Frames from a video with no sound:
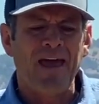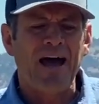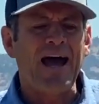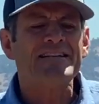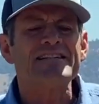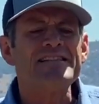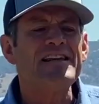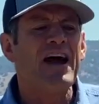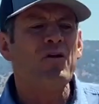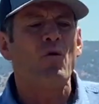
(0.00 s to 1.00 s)
I just did
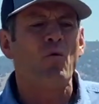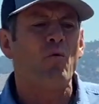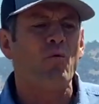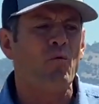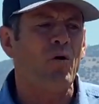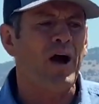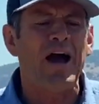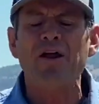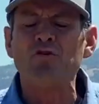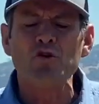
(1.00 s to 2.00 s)
not know
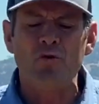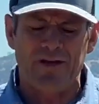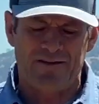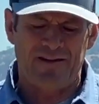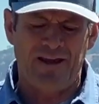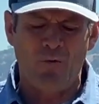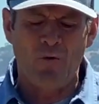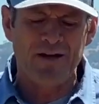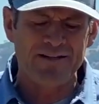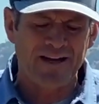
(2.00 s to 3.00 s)
how to do it. And
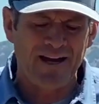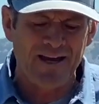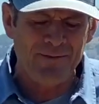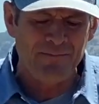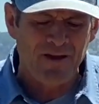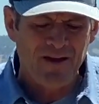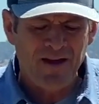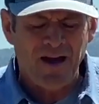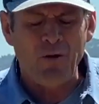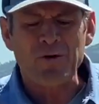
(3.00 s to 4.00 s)
one time
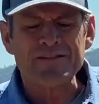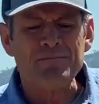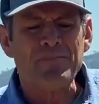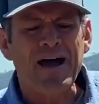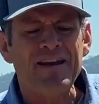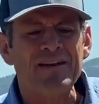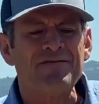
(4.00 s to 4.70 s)
I was invited